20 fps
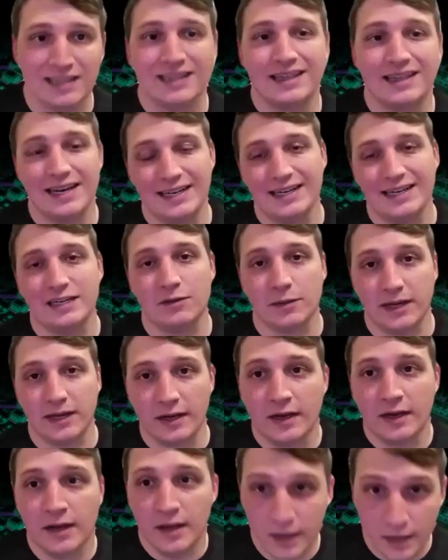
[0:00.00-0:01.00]
that they need to
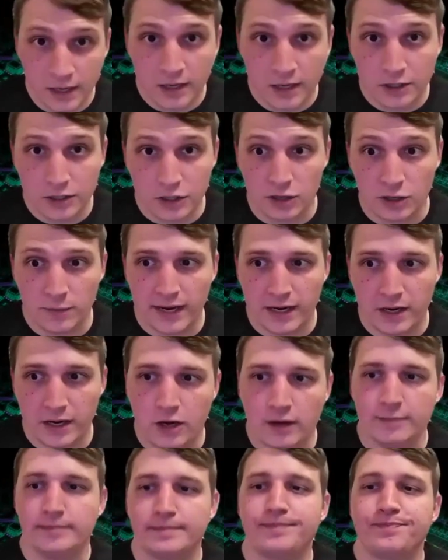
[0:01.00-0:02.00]
be turned back on.